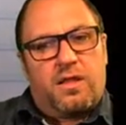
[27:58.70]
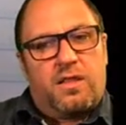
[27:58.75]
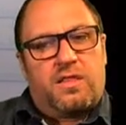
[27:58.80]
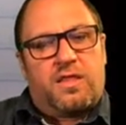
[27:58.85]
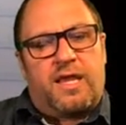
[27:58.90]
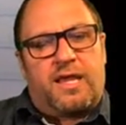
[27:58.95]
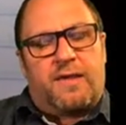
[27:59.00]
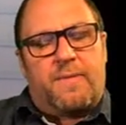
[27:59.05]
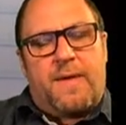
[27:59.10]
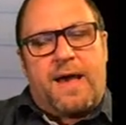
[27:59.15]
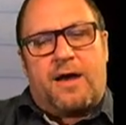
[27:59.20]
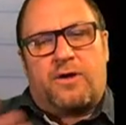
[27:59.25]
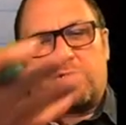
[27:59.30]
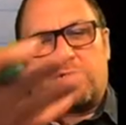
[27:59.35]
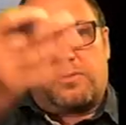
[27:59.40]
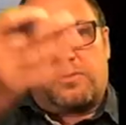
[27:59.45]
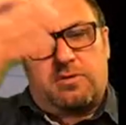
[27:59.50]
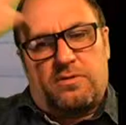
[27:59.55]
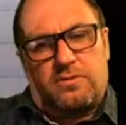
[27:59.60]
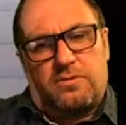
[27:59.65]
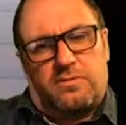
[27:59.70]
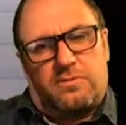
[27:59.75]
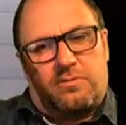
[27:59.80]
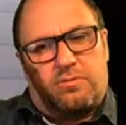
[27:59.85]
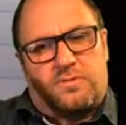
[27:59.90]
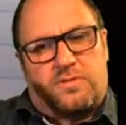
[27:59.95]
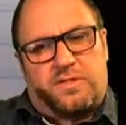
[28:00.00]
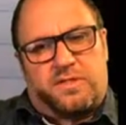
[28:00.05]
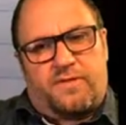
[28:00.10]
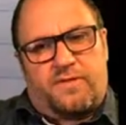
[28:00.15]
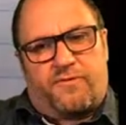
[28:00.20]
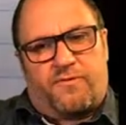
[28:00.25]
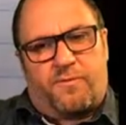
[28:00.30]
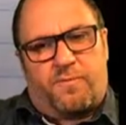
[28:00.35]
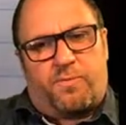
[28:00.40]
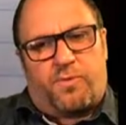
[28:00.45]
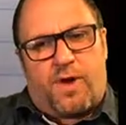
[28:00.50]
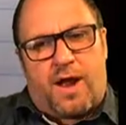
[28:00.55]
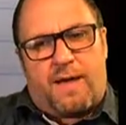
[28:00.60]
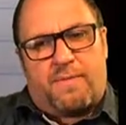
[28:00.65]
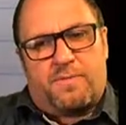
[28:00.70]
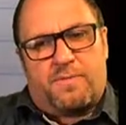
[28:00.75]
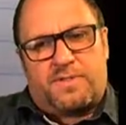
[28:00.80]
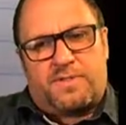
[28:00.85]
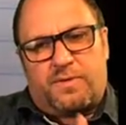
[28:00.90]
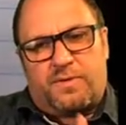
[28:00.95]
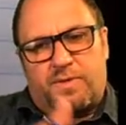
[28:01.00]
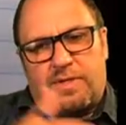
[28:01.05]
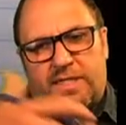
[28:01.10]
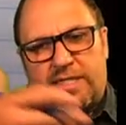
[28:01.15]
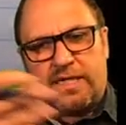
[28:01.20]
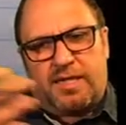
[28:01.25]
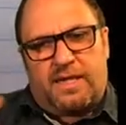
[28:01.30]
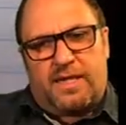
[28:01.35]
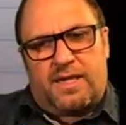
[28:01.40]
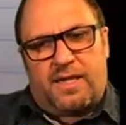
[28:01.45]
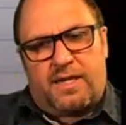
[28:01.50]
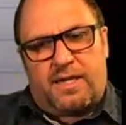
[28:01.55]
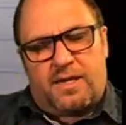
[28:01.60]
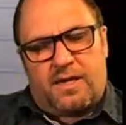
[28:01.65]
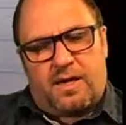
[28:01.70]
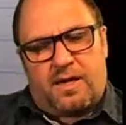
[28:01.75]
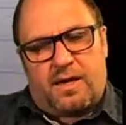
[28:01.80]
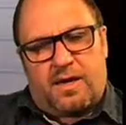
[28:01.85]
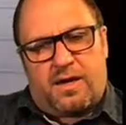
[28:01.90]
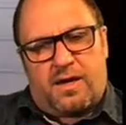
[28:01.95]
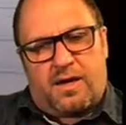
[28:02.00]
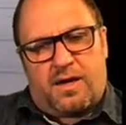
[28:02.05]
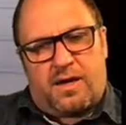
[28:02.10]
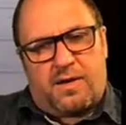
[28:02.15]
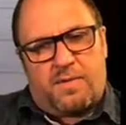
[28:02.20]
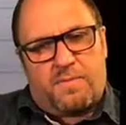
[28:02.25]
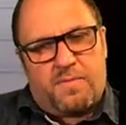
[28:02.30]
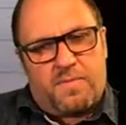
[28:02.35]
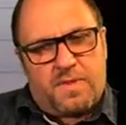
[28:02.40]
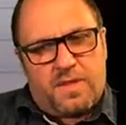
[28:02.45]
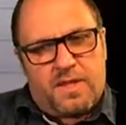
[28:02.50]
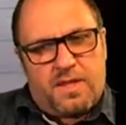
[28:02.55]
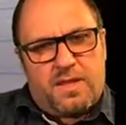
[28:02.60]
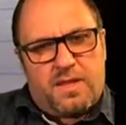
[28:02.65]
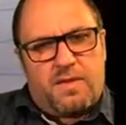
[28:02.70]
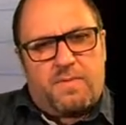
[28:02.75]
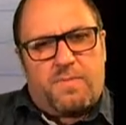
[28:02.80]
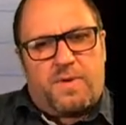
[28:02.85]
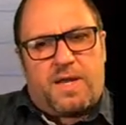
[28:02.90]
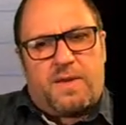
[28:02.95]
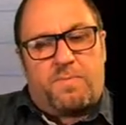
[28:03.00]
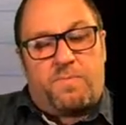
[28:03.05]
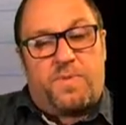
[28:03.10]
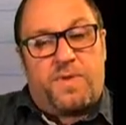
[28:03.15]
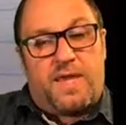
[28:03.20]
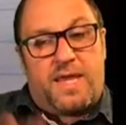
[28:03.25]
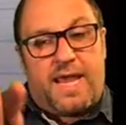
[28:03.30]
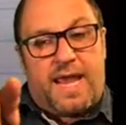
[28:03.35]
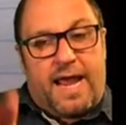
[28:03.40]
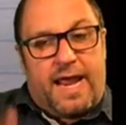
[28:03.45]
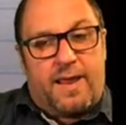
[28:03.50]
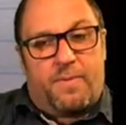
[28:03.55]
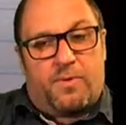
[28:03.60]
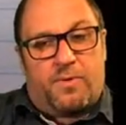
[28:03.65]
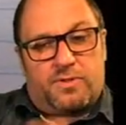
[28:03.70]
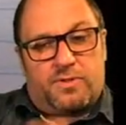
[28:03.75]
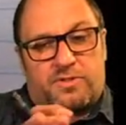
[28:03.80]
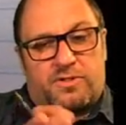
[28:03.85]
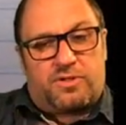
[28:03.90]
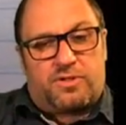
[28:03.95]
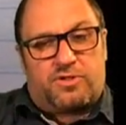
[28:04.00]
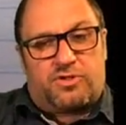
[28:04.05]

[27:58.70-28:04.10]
Think about the different problems that we did, but be able to